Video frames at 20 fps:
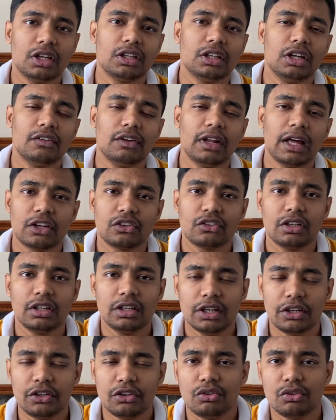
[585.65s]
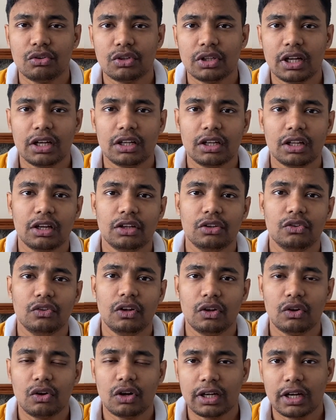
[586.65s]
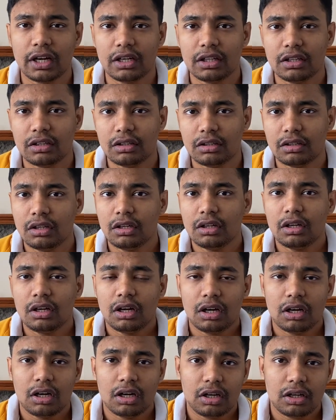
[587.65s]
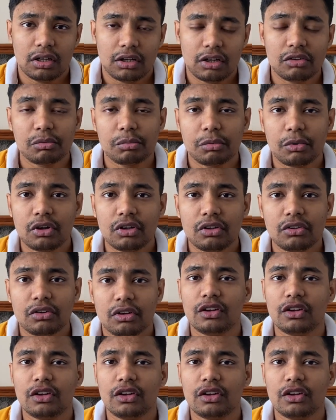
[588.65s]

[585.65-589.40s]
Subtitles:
They will actually let you know that you will not get the response.